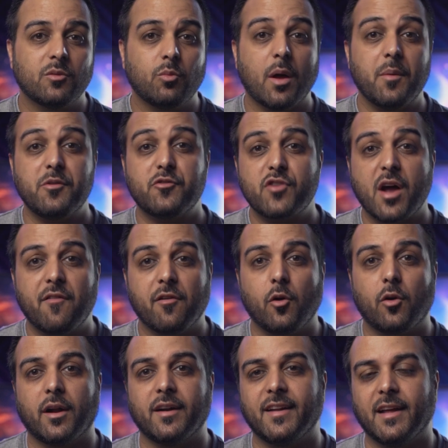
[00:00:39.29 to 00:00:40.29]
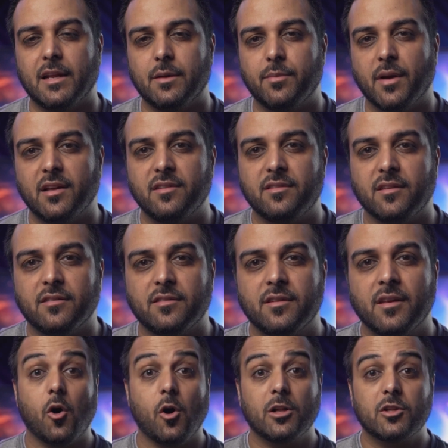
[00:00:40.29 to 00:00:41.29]
the way we travel on a daily basis,
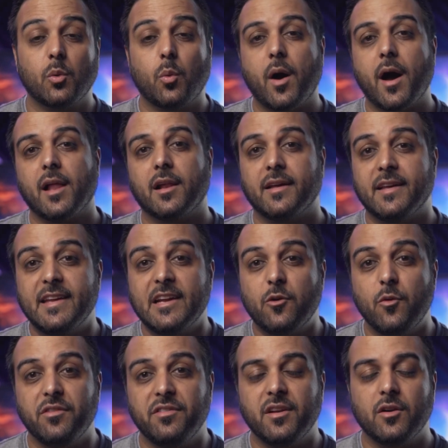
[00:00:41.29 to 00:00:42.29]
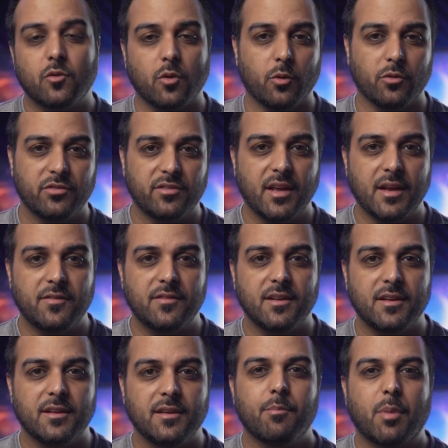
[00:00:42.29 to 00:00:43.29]
all the while increasing road
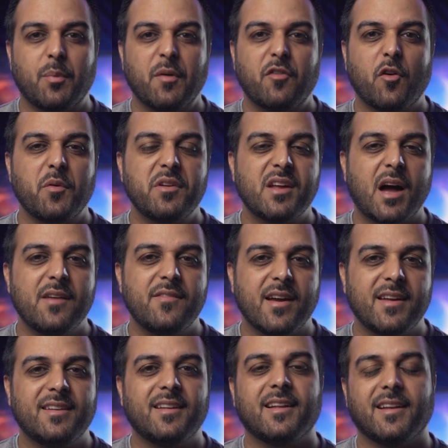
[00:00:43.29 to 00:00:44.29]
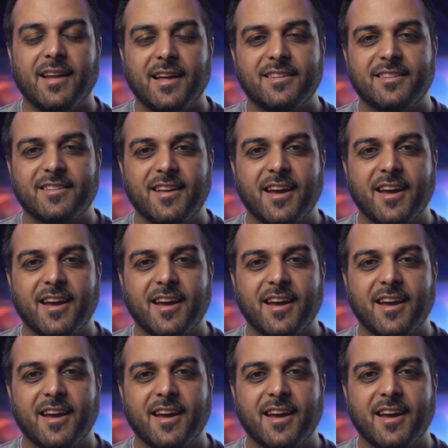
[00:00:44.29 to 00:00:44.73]
safety. But before we dive in, let's